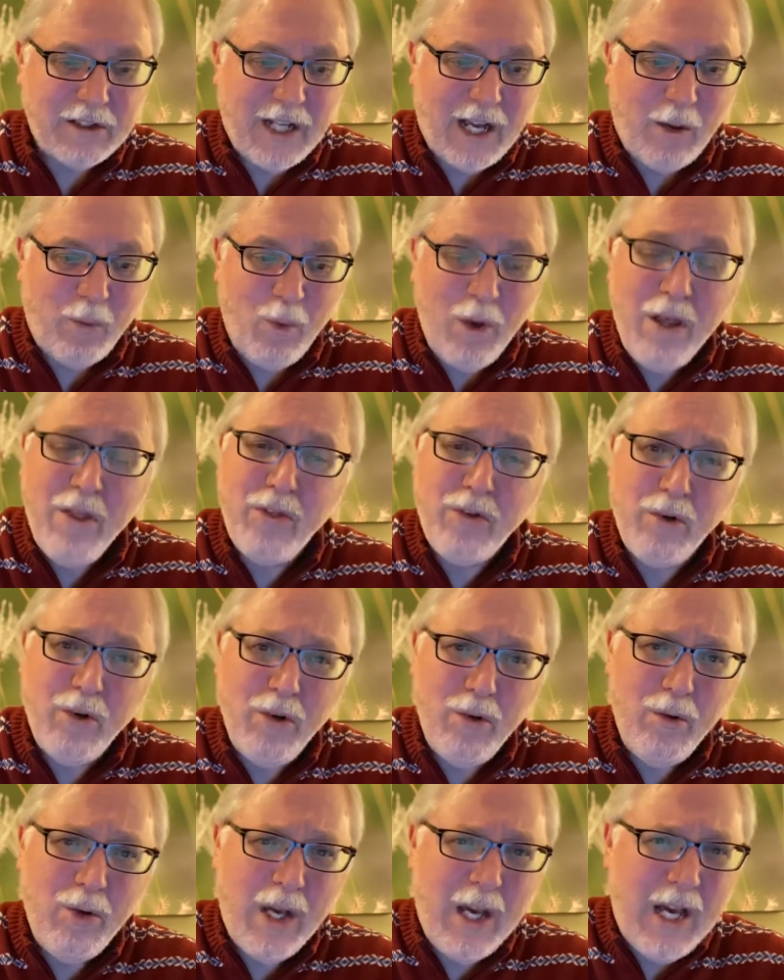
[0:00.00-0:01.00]
I went
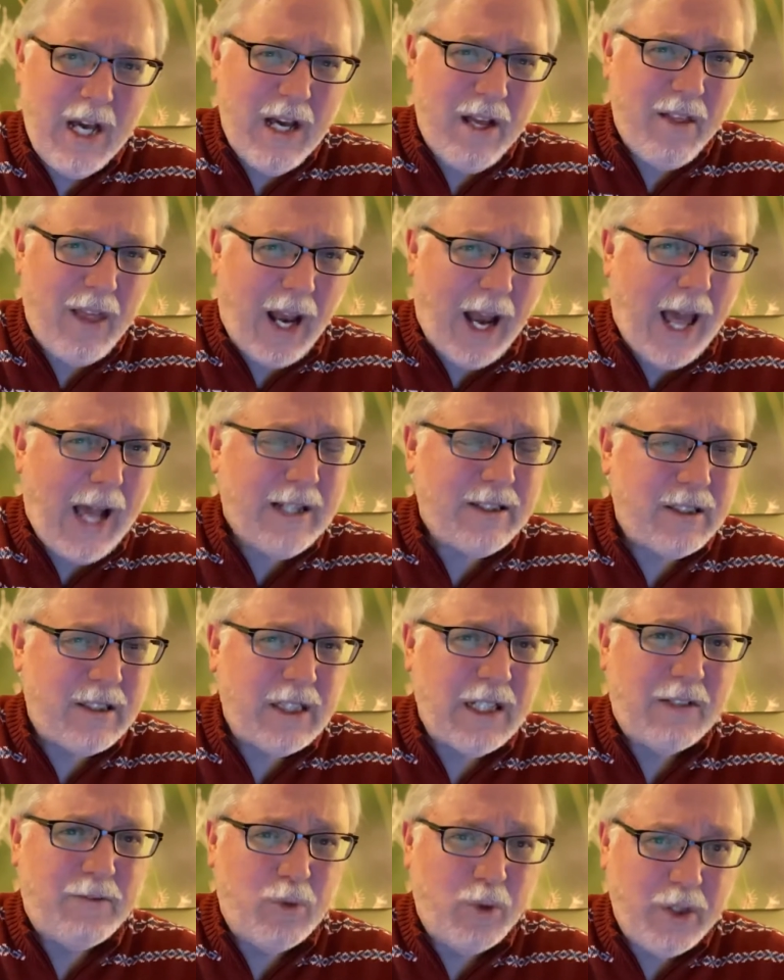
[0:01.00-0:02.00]
through the last
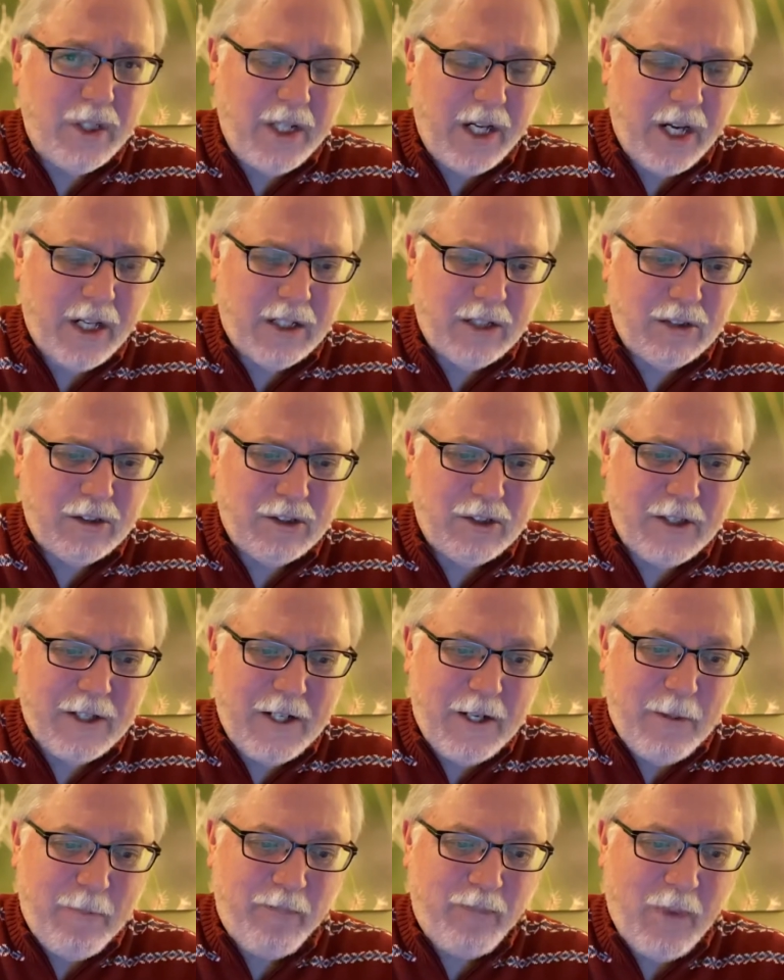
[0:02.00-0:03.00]
several years,
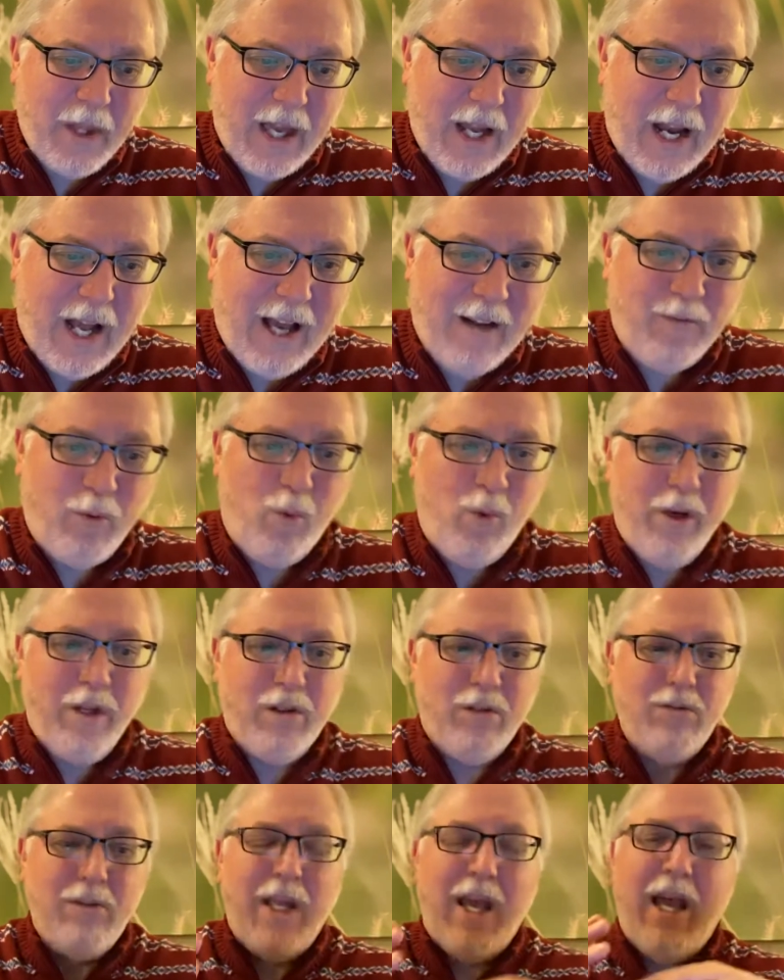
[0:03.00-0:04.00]
and I've
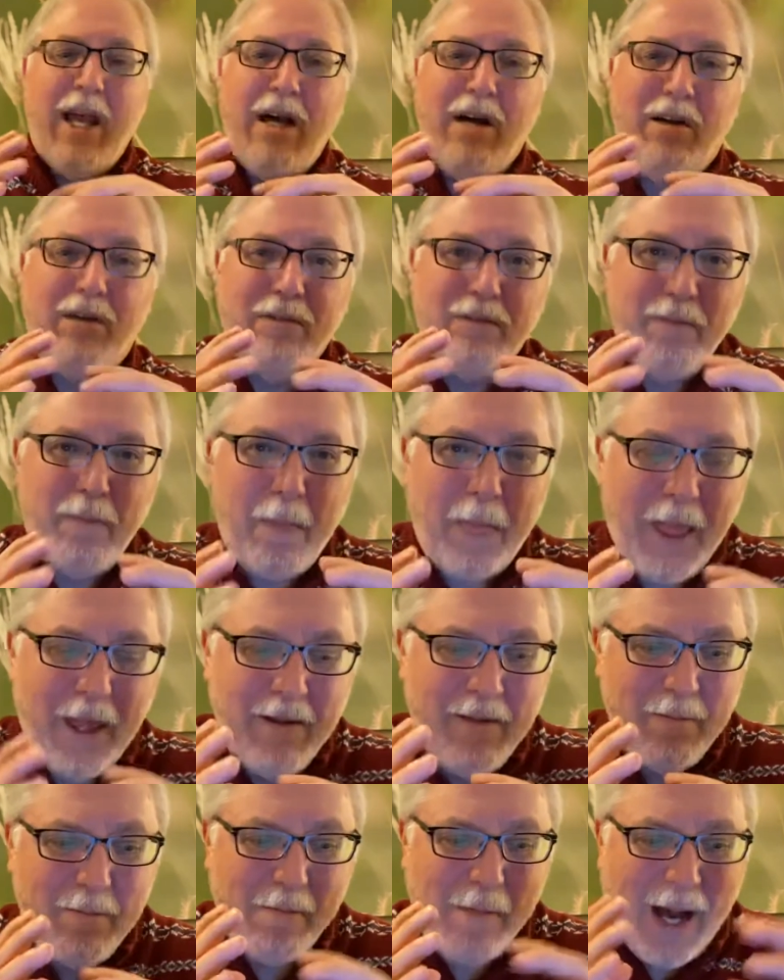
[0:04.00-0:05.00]
whittled down
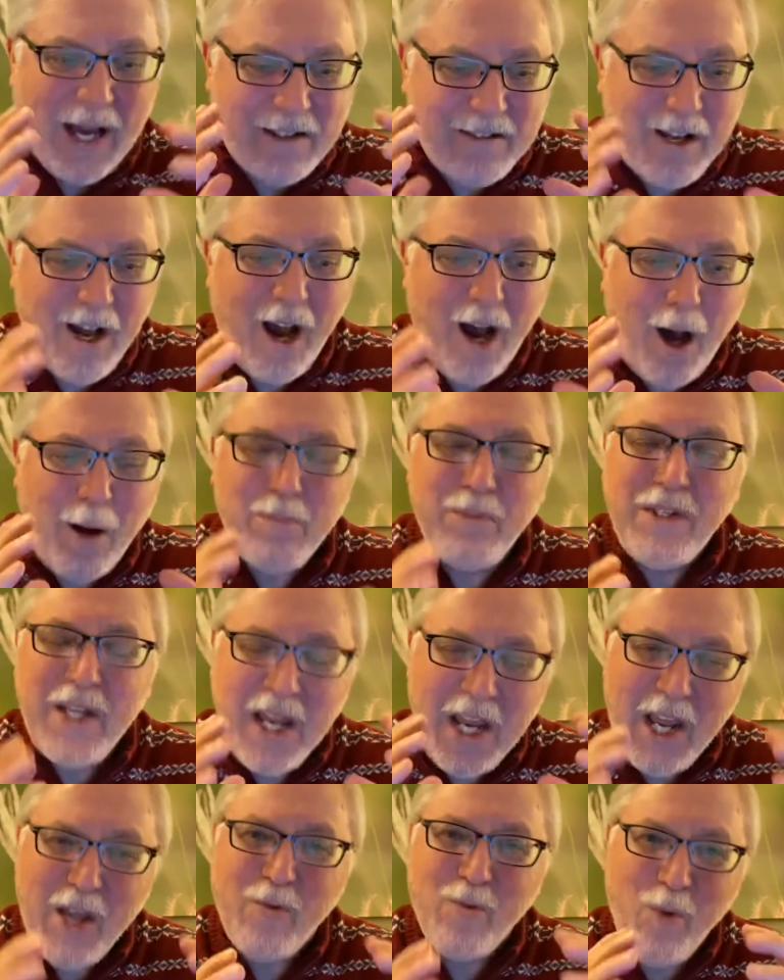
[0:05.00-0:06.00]
my top
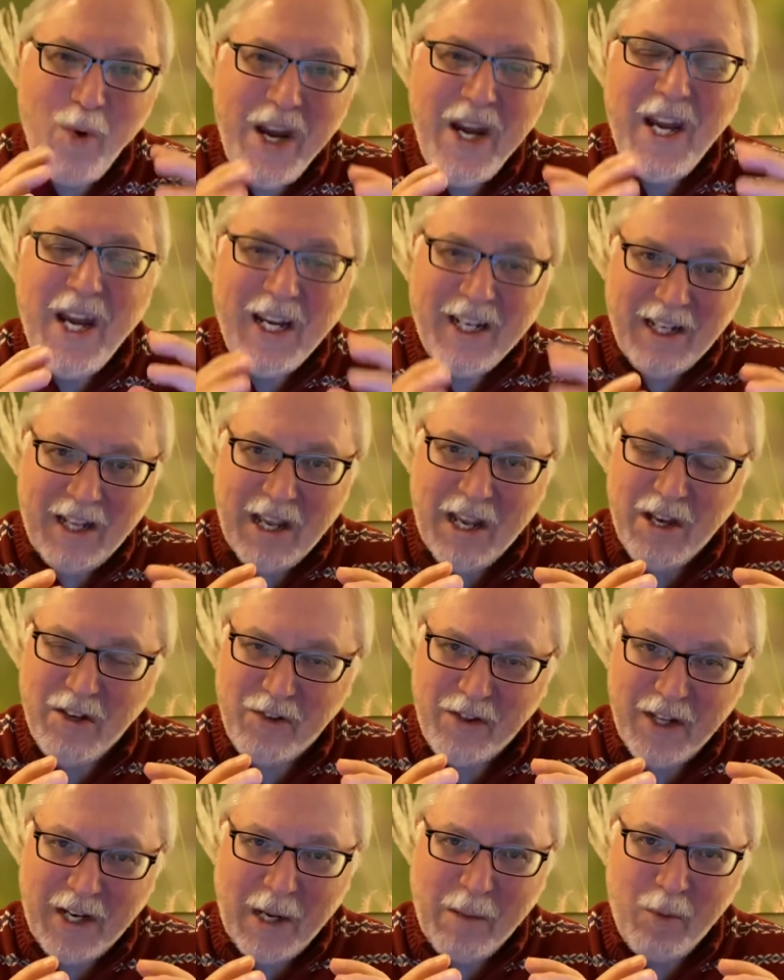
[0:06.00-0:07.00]
10 reading
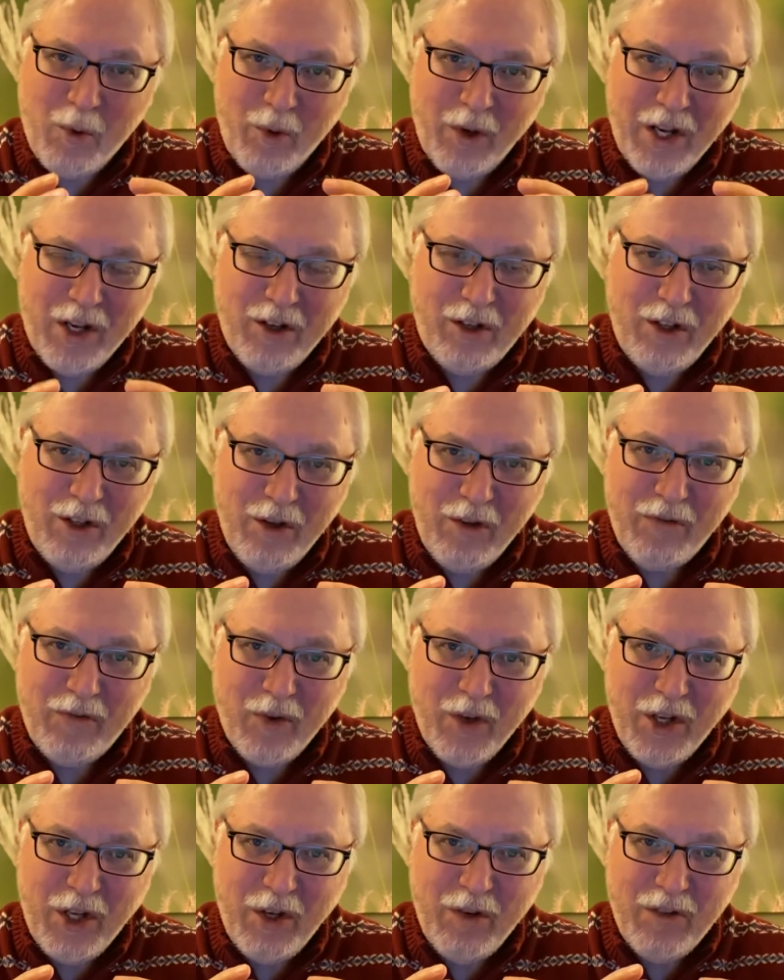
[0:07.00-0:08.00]
list that I'm going to include
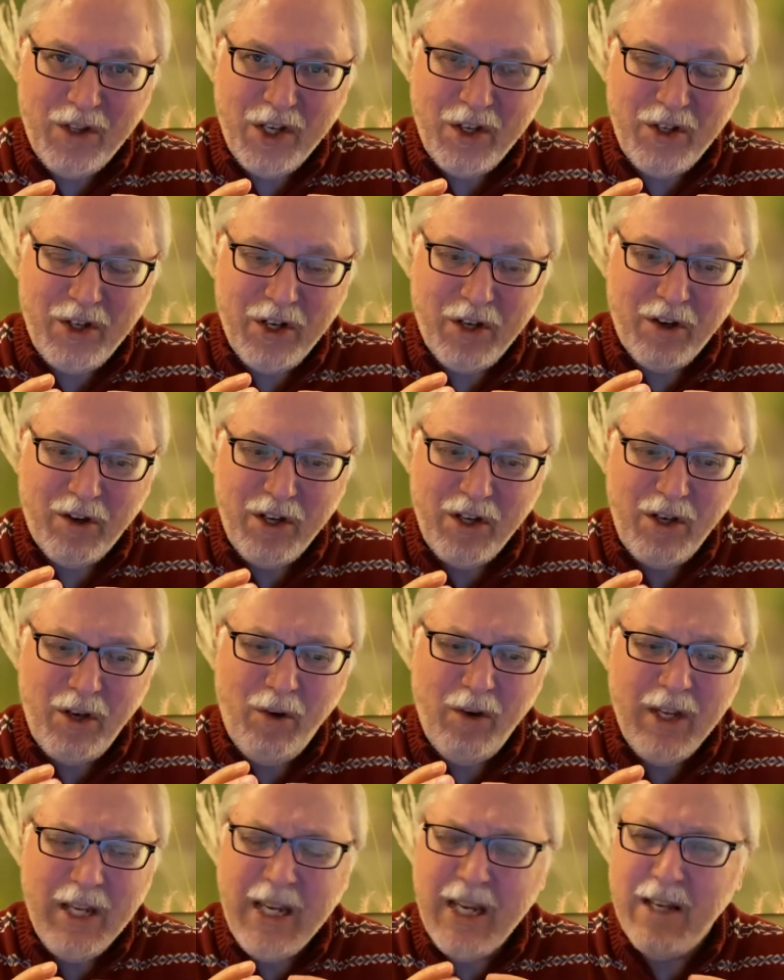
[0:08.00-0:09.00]
for you this year. And you
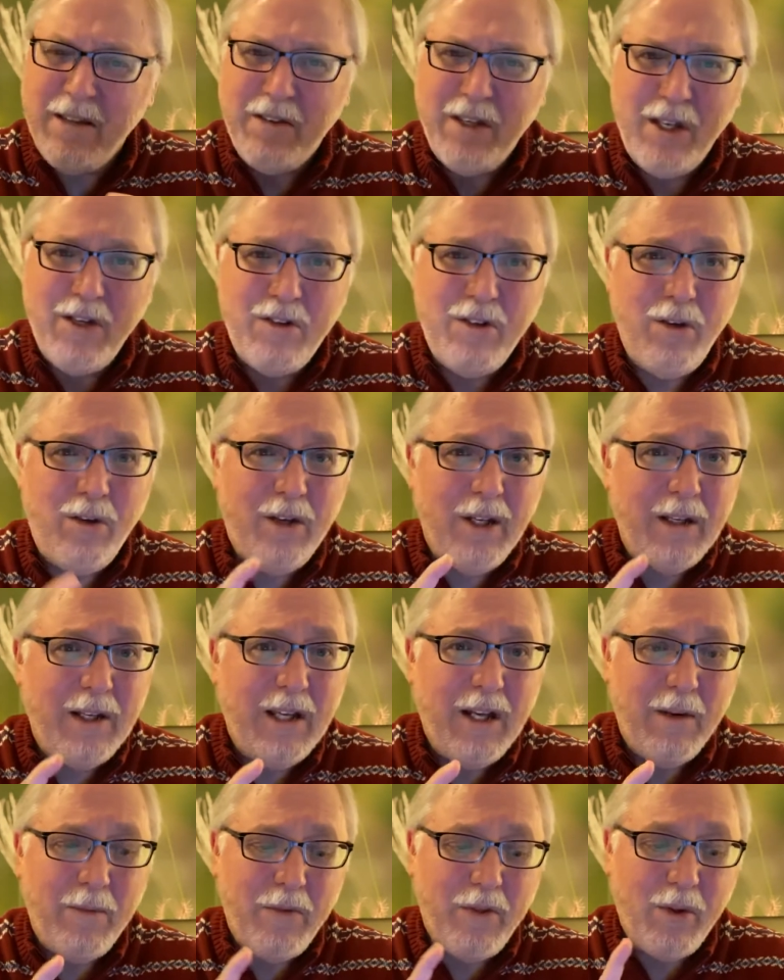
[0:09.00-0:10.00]
can get these, you can
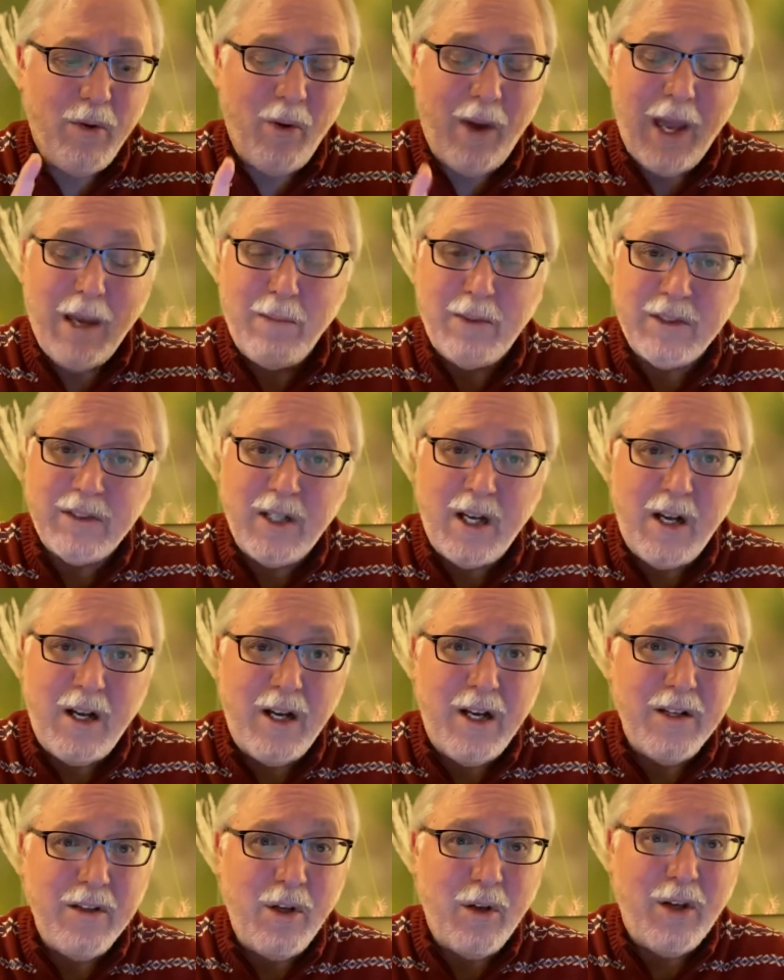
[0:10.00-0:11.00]
get them through
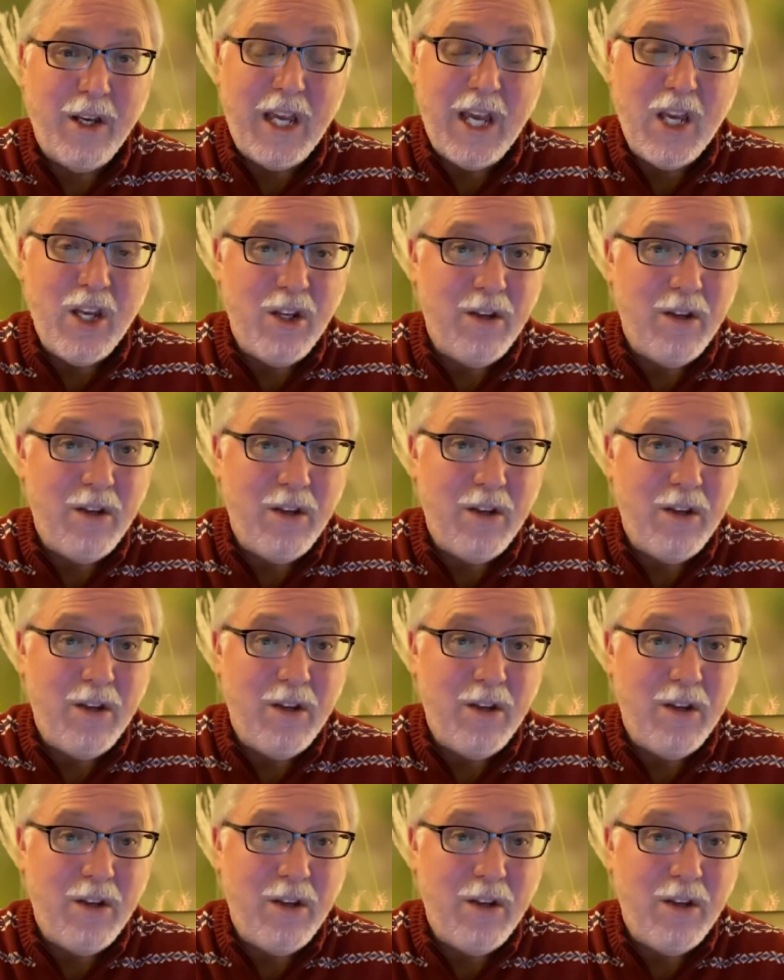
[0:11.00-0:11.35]
Amazon. You can get,